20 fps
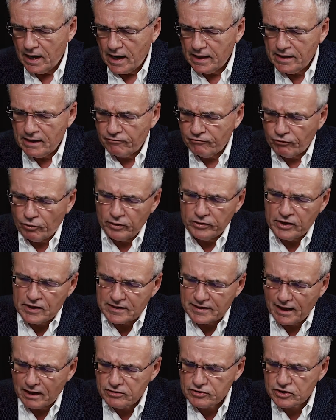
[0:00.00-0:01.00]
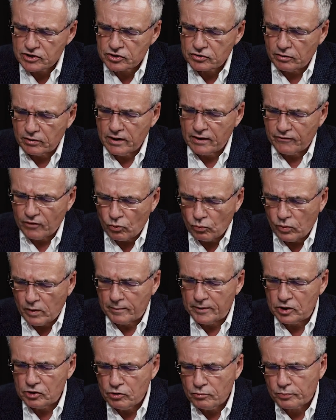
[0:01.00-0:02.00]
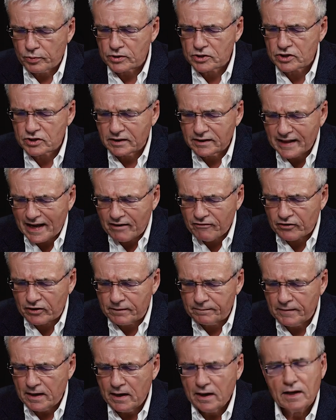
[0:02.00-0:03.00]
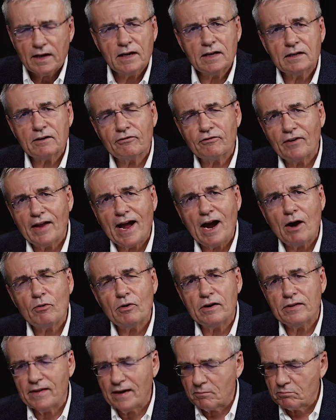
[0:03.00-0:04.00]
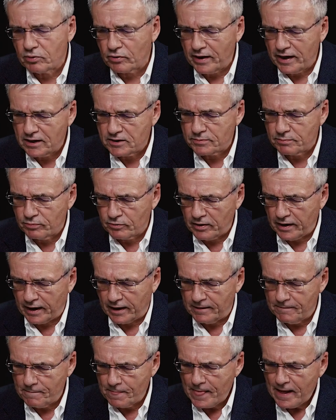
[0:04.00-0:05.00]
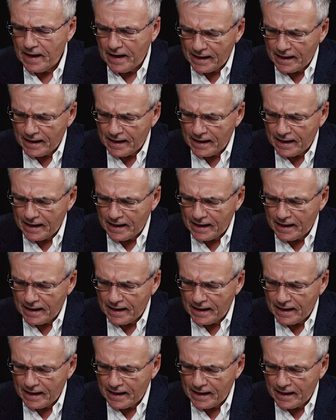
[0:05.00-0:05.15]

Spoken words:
And then fourth, he tells the story of a woman who puts leaven into flour and then breaks bread.